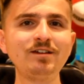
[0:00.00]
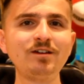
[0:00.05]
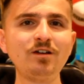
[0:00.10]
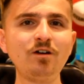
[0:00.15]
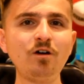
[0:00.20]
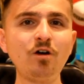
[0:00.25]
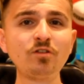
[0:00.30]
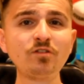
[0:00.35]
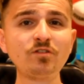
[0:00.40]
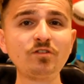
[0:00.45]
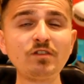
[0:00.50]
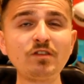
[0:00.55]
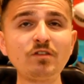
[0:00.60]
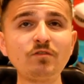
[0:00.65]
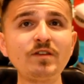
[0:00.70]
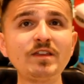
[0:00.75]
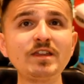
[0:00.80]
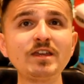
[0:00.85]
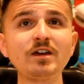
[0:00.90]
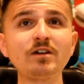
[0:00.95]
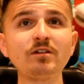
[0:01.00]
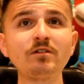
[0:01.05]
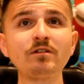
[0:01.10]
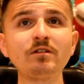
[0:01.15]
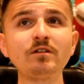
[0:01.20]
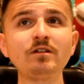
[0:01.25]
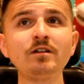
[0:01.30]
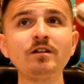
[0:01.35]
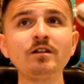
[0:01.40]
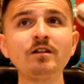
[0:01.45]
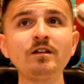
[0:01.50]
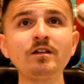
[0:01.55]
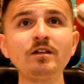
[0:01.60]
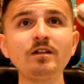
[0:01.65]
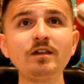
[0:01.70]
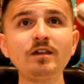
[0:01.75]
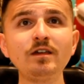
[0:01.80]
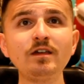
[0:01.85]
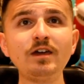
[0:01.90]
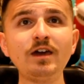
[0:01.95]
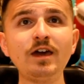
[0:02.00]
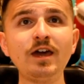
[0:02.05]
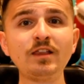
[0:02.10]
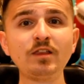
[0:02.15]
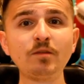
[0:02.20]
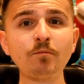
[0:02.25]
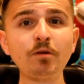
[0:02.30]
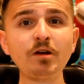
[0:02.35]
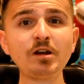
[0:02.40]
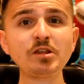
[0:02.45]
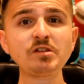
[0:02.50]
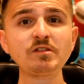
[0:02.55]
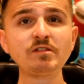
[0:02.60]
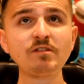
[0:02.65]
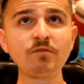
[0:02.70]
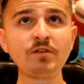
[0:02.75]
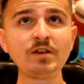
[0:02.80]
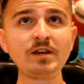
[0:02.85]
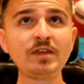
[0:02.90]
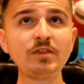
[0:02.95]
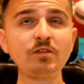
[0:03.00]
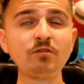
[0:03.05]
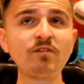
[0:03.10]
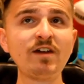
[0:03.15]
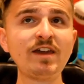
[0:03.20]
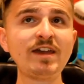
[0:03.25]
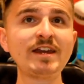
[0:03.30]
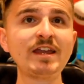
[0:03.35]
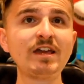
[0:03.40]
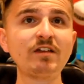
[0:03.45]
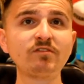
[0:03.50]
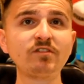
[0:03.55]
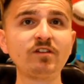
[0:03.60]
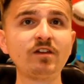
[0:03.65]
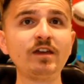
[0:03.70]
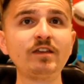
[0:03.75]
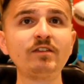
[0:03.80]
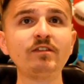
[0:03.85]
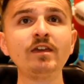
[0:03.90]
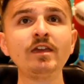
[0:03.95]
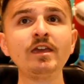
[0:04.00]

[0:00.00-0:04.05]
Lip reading: on to this video. And apologies if you can hear the rain outside.